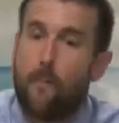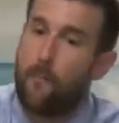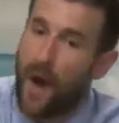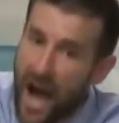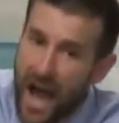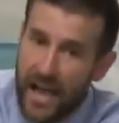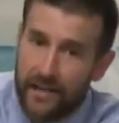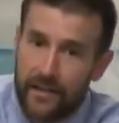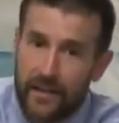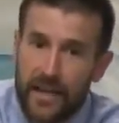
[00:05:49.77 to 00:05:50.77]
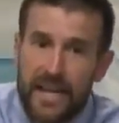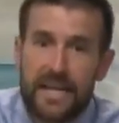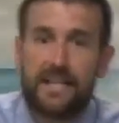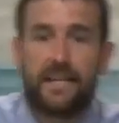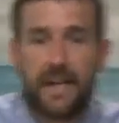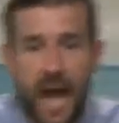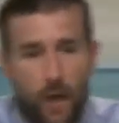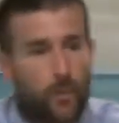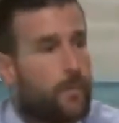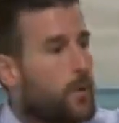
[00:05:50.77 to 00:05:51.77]
but he did
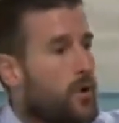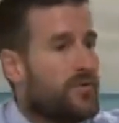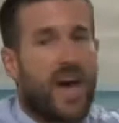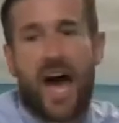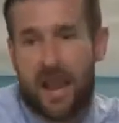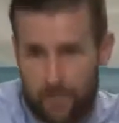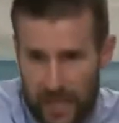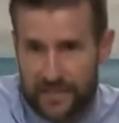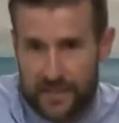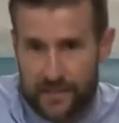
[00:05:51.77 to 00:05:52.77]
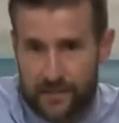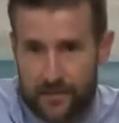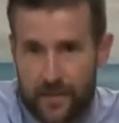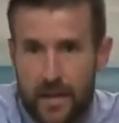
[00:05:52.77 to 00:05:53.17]
not remove the high places.